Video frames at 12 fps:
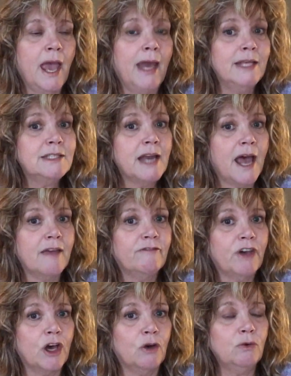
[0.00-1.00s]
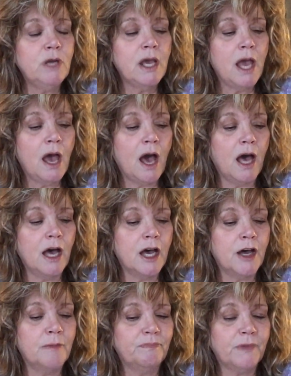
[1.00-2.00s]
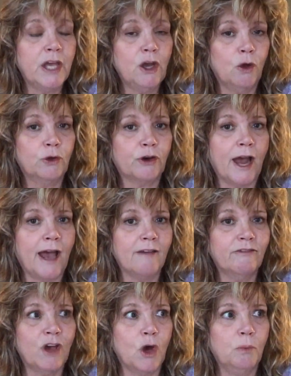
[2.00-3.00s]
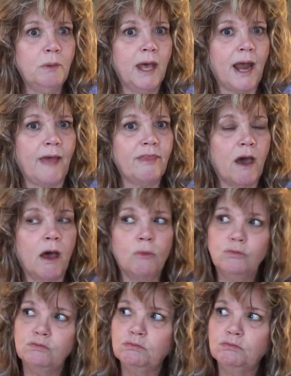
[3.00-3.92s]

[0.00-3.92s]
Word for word: And it's an iPhone, um, an older iPhone, but I thought